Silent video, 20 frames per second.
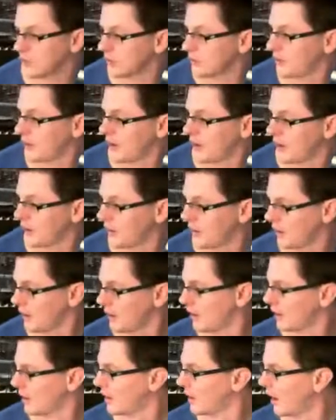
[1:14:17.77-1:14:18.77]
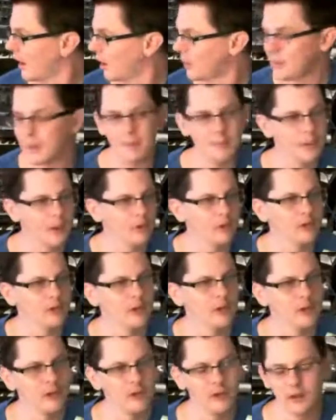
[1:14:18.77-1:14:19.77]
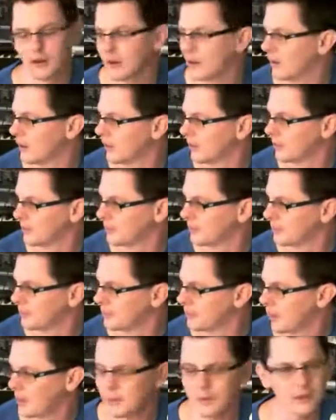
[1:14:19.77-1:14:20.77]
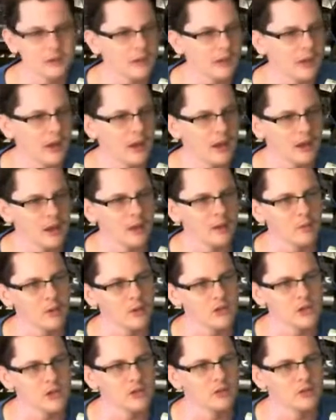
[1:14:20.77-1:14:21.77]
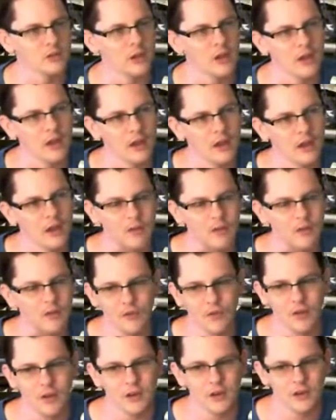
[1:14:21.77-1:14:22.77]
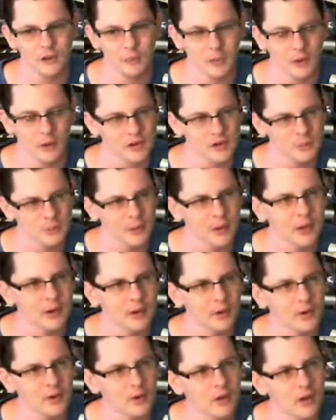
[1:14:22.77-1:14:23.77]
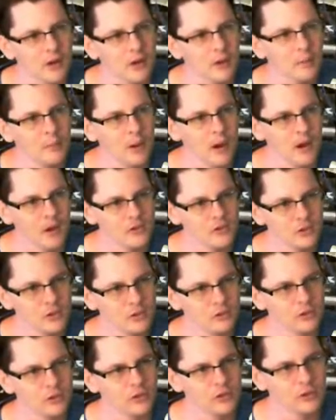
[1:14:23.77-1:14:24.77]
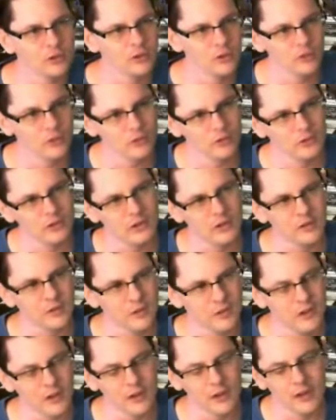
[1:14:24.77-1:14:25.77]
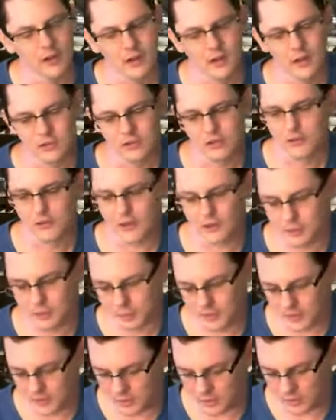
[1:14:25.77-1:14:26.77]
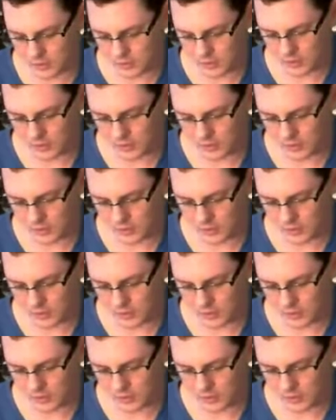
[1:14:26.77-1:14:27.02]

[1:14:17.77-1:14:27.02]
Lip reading: that I'll be building probably today, which is a foot expression pedal module to CV. So that's pretty cool.